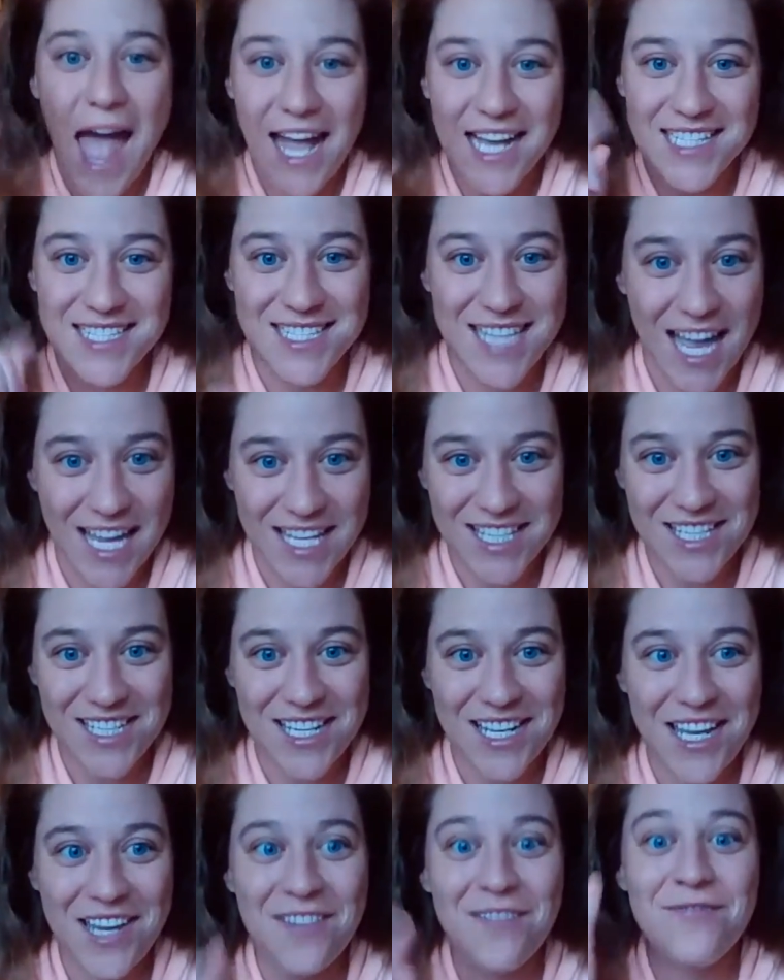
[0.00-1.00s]

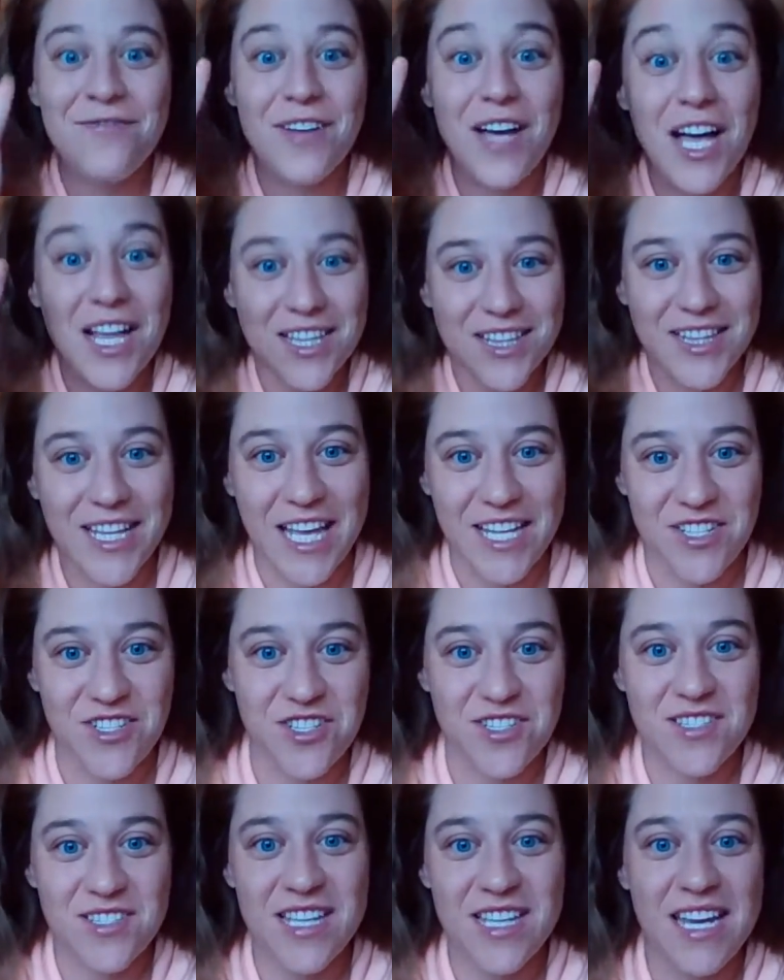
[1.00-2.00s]
executive,
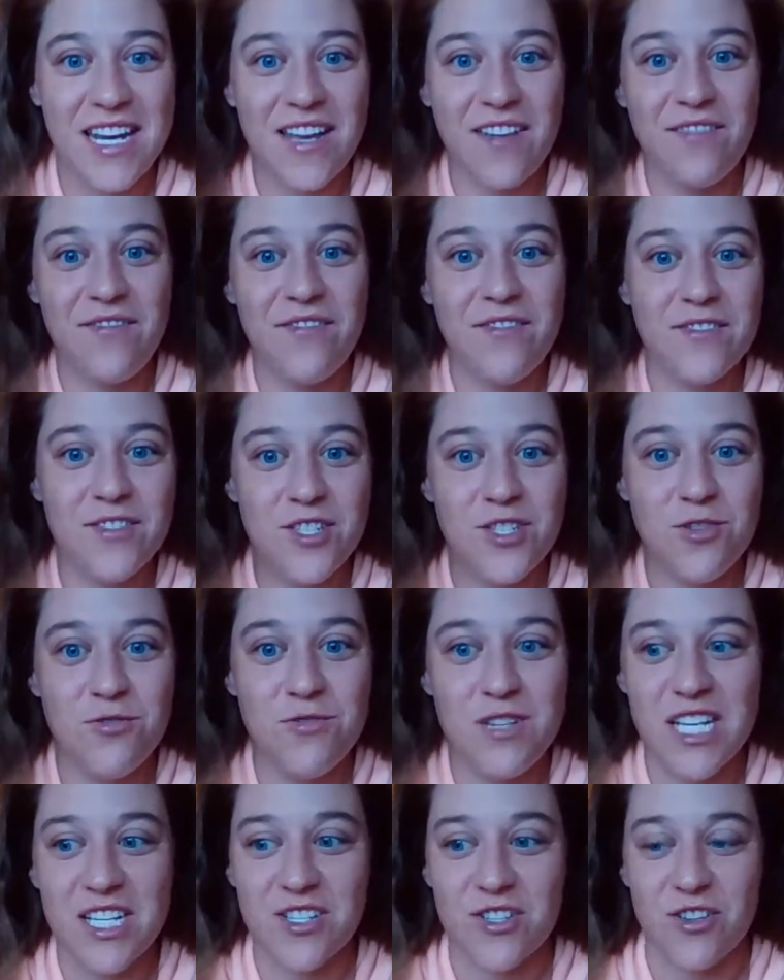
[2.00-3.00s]
legislative,
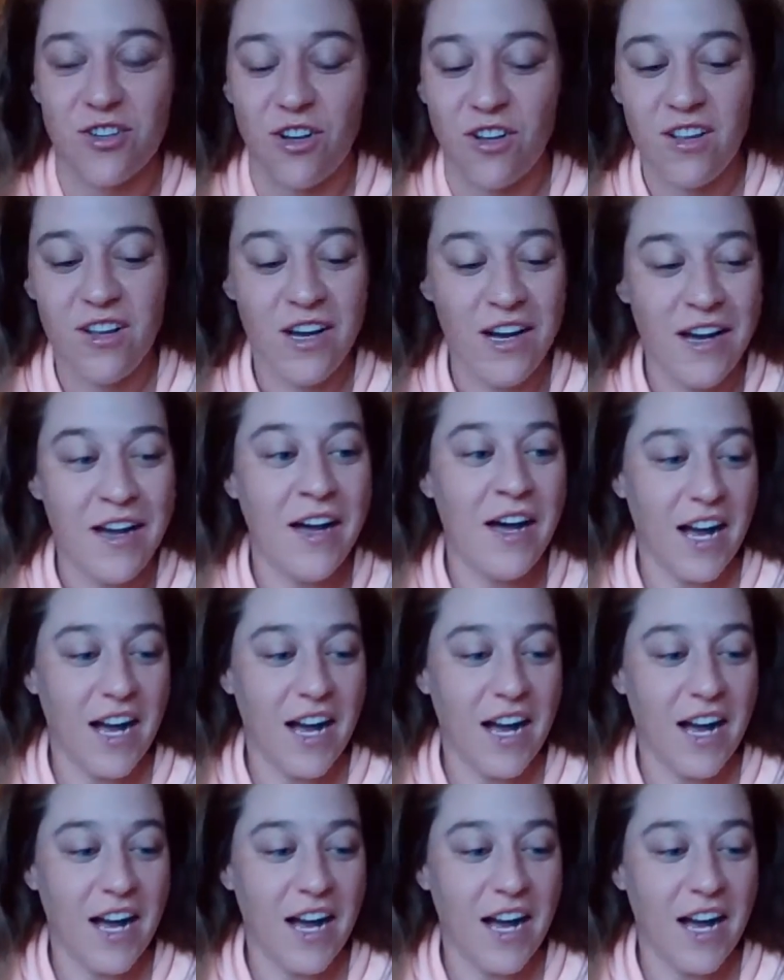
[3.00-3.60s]
judicial.